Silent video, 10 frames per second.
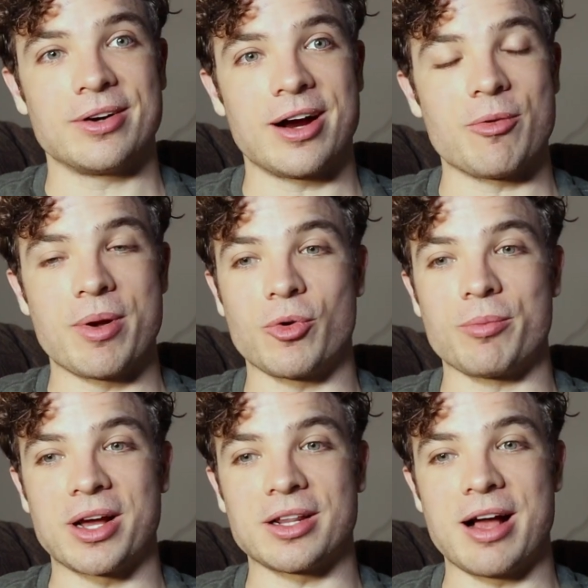I remember
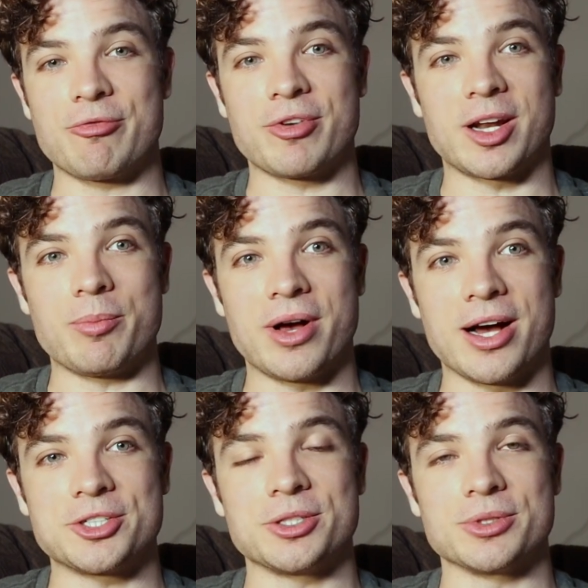when my life fell
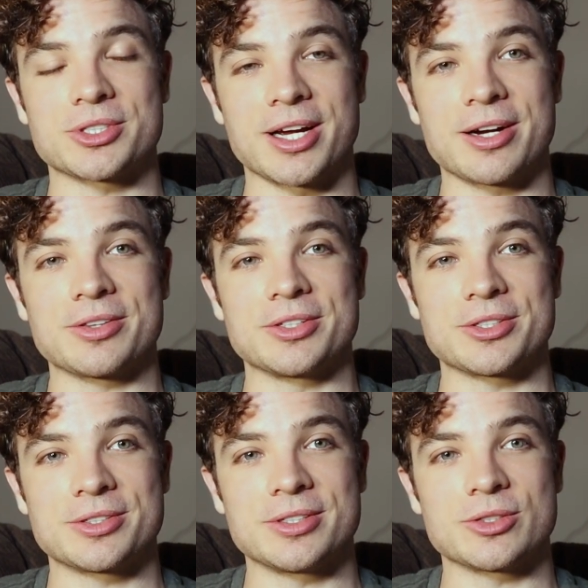apart, she was like
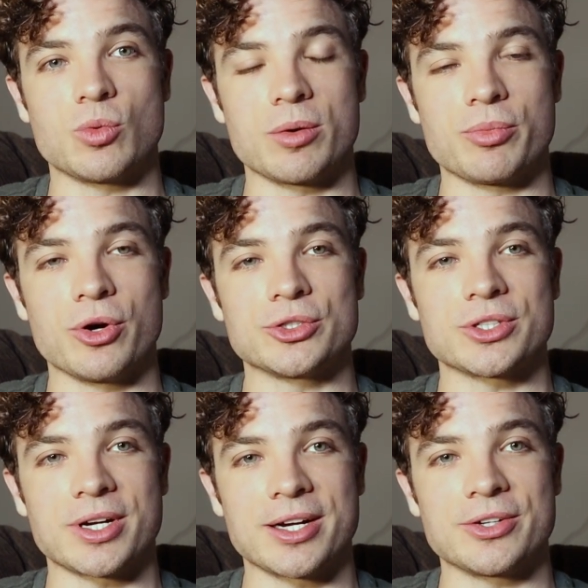this one
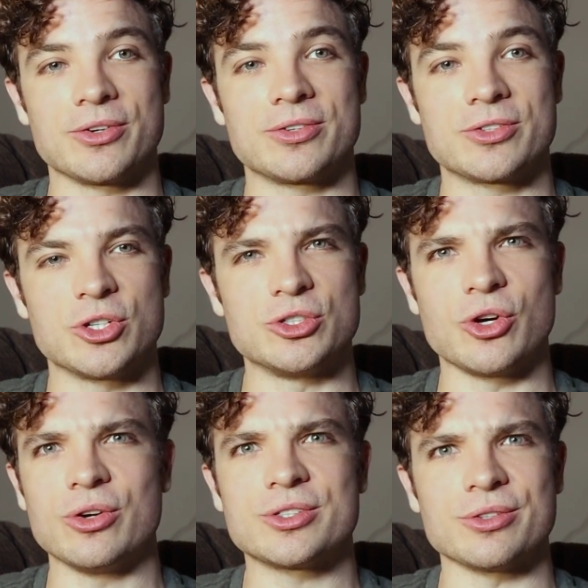person that I could
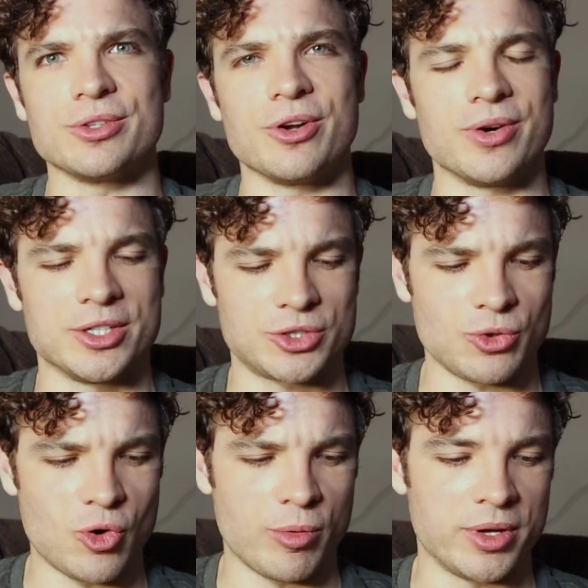turn to, you know, in a
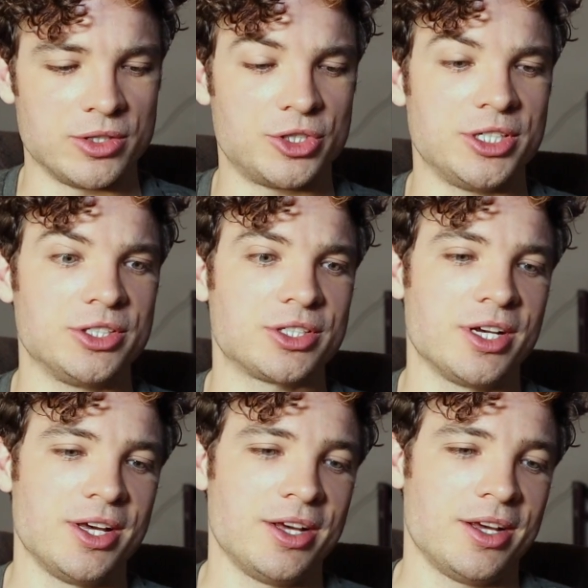storm. And she's,
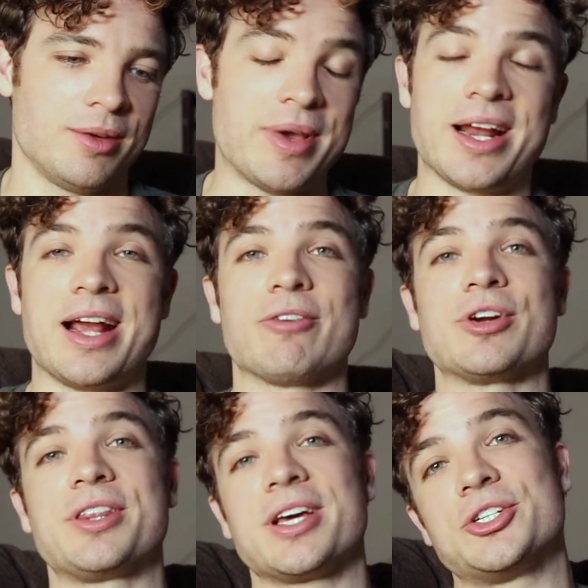man,
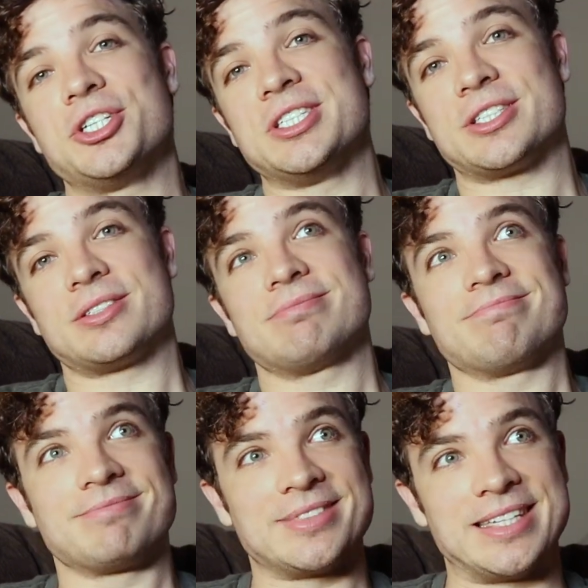everything she's
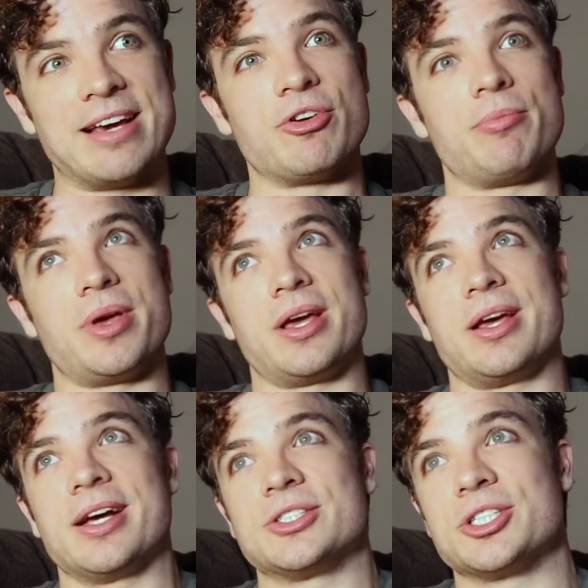given
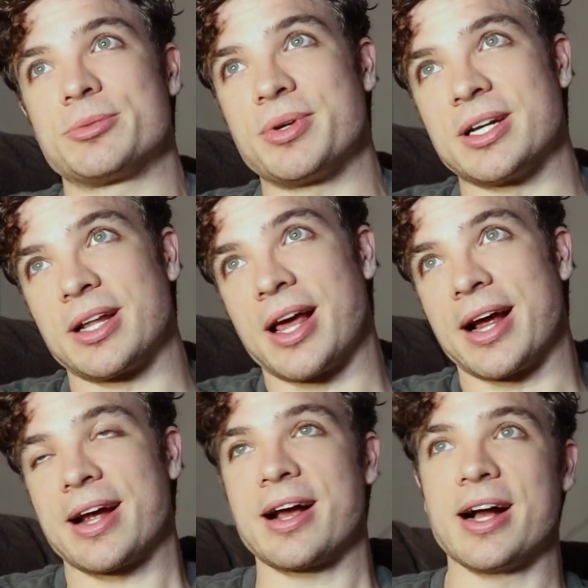me has just been
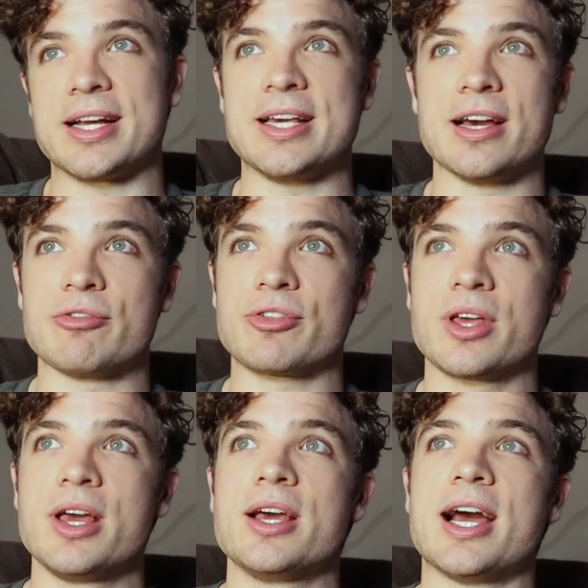like a
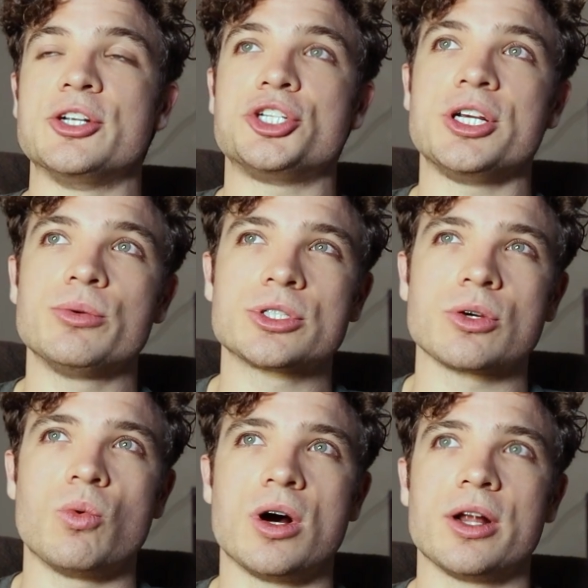gift. And she was
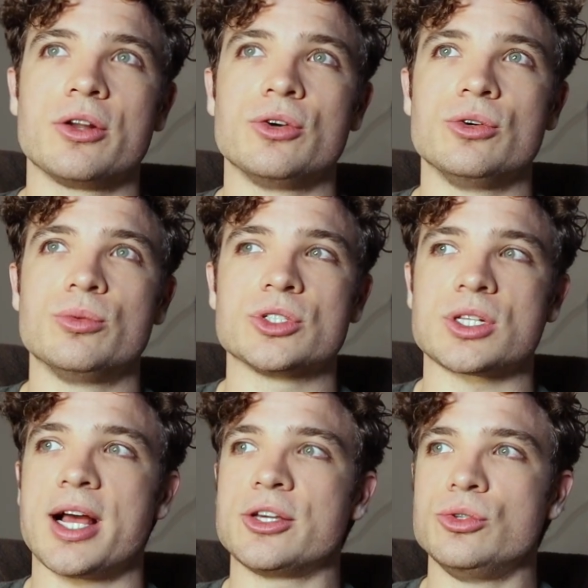the one who
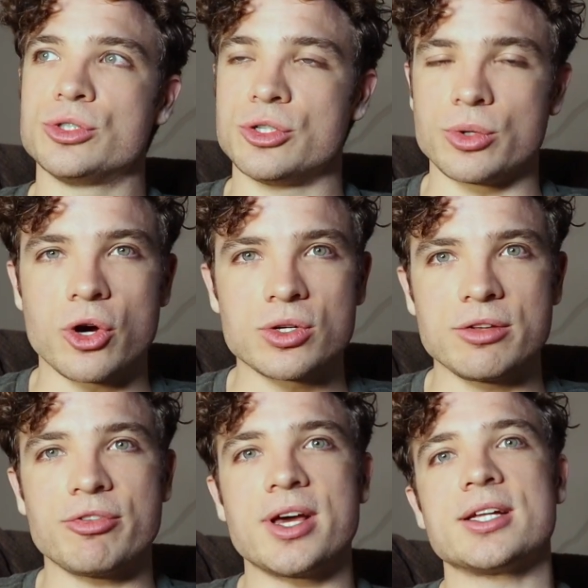was like, you should do an
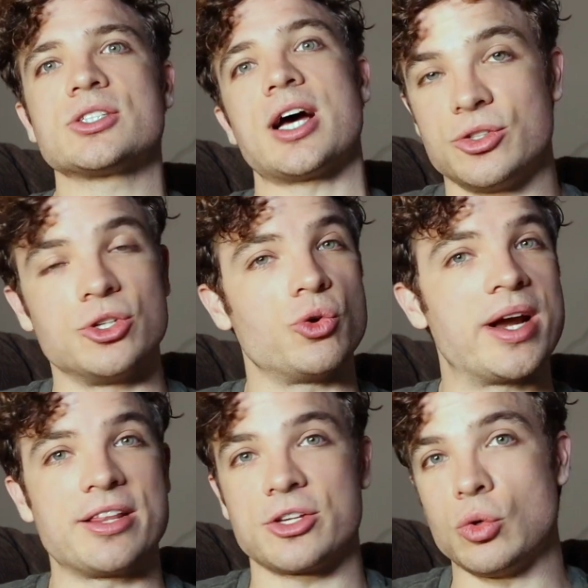OnlyFans. You can do
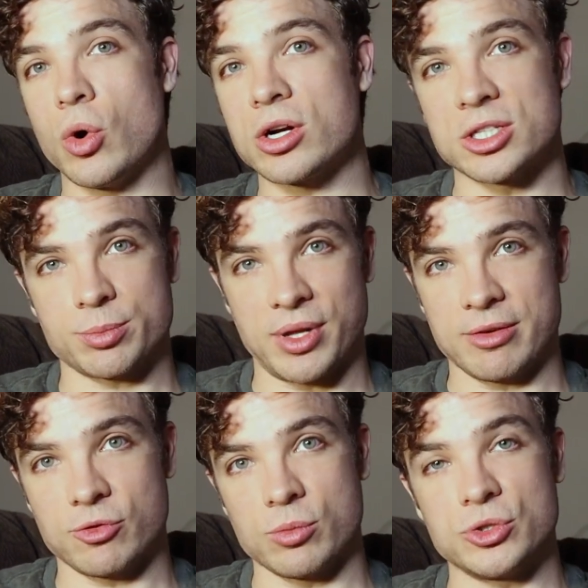anything you want on this
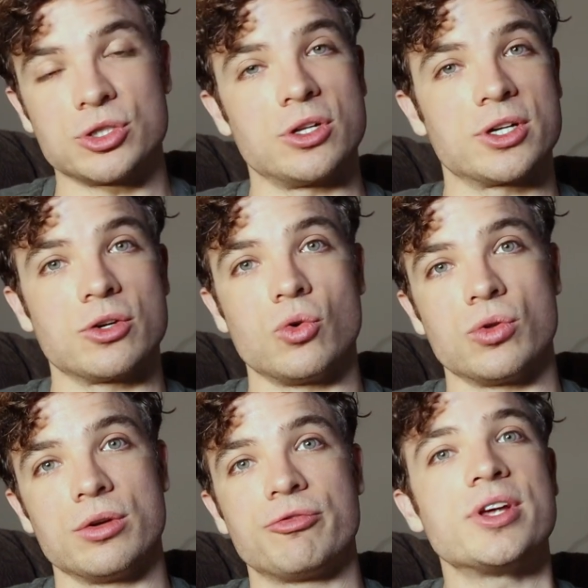platform. You should look at all
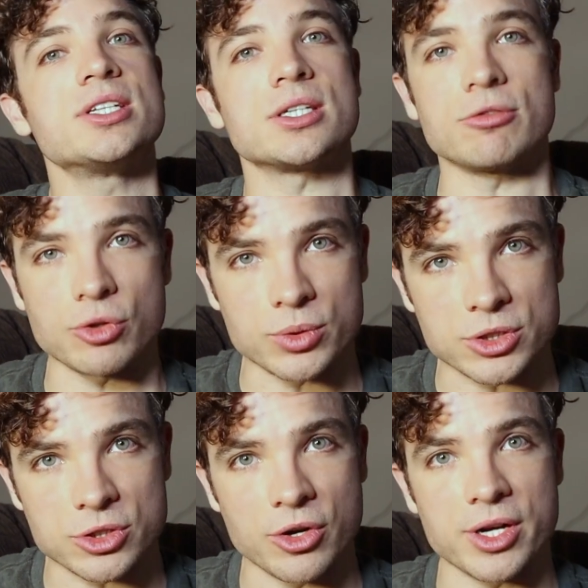the fitness
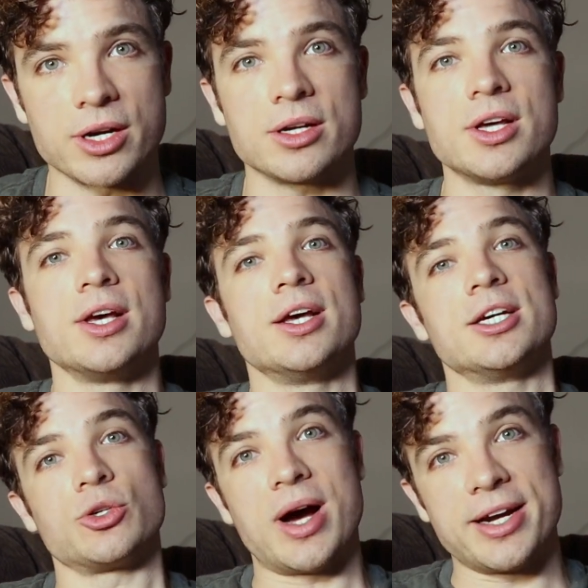influencers on here.
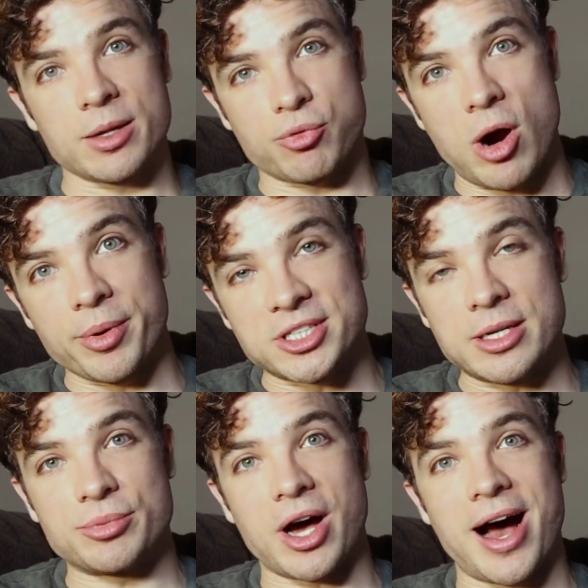So I did a proper
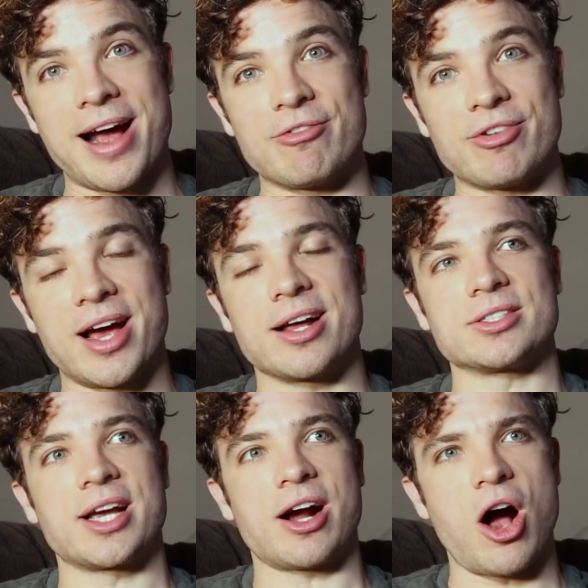deep dive and I
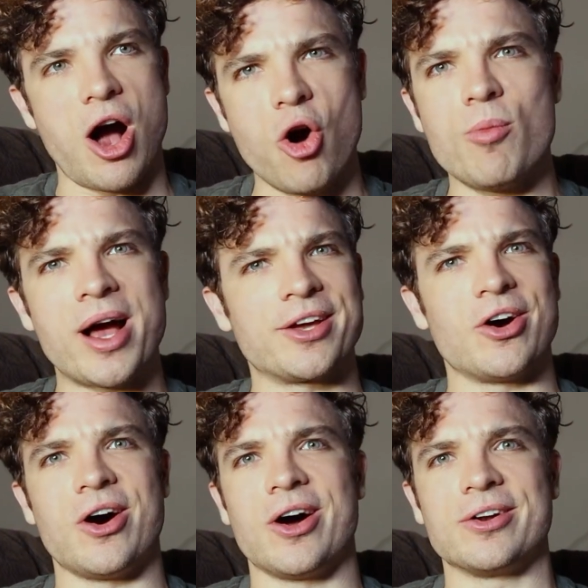was like, oh my
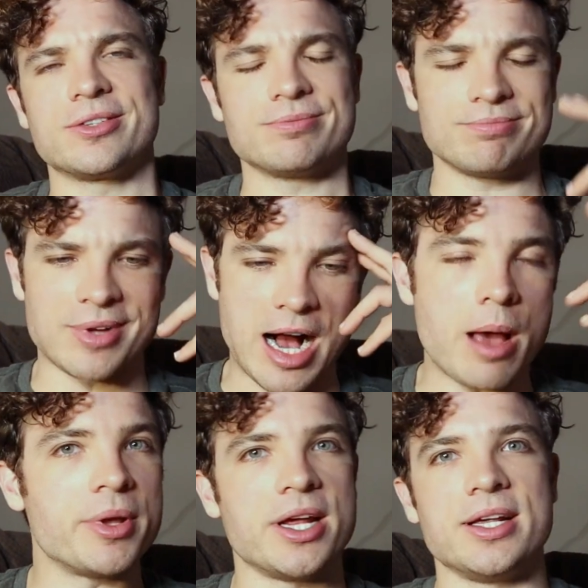God,
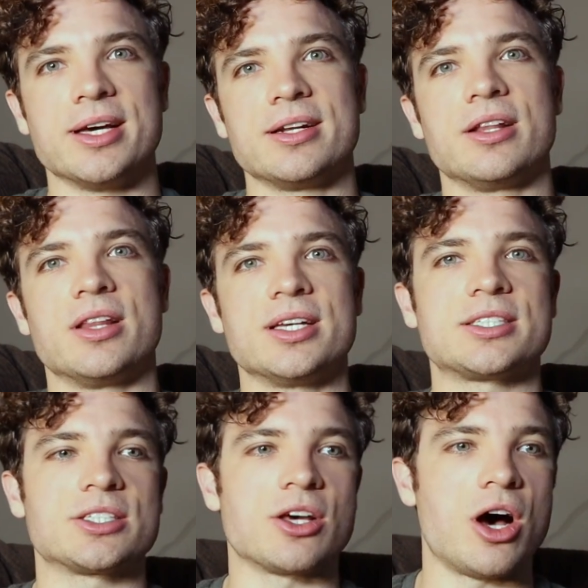I'm an idiot.
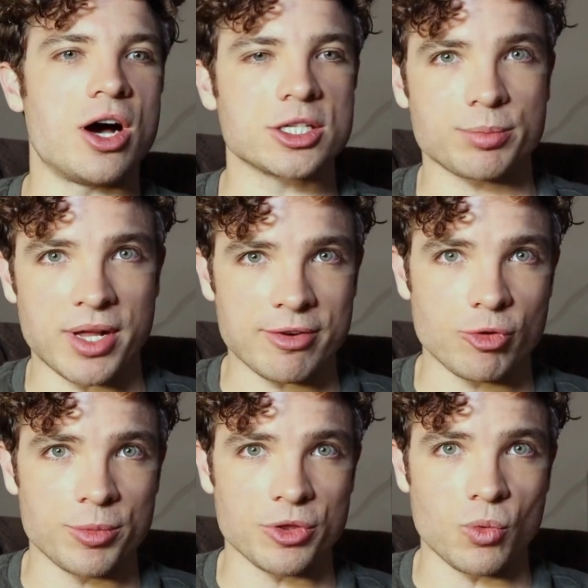This is the hottest
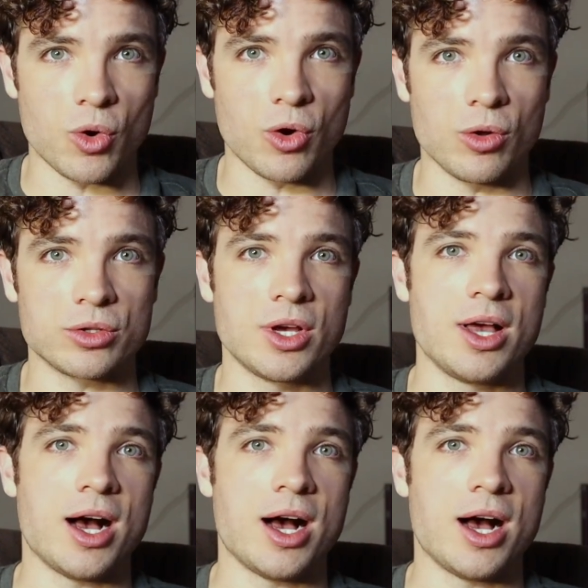platform in the world.